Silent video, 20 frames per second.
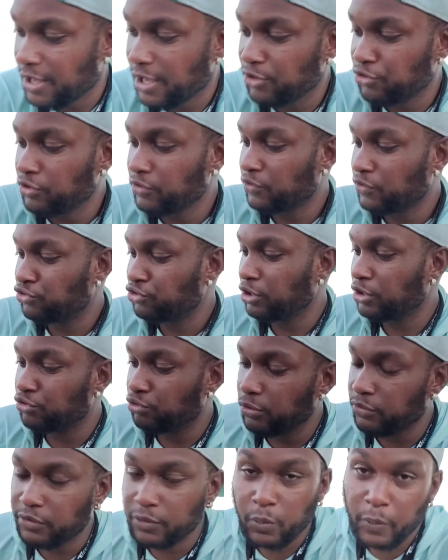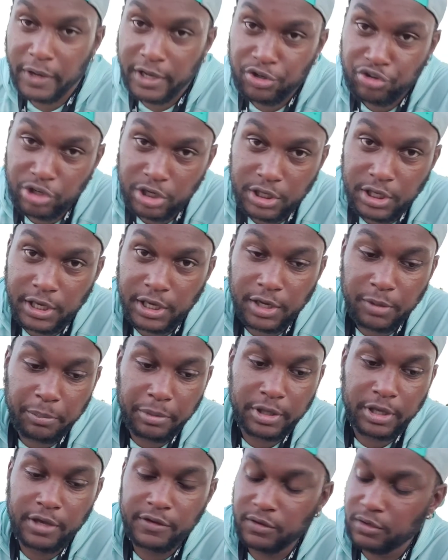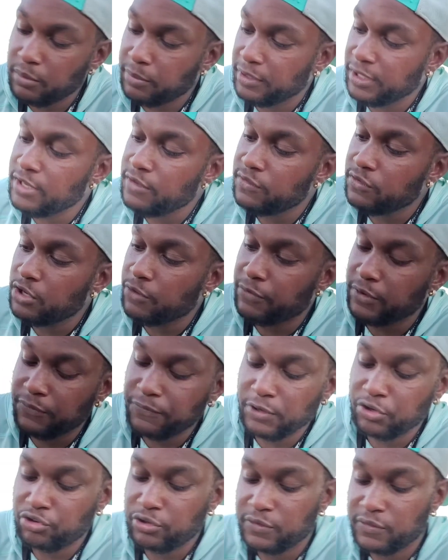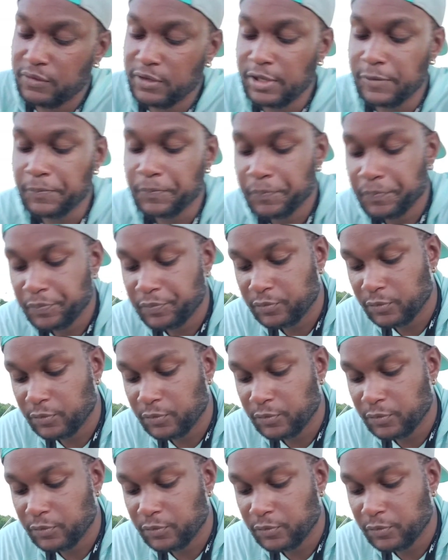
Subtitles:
I chose a chartreuse and white jig head because it'd be easier for the fish to see.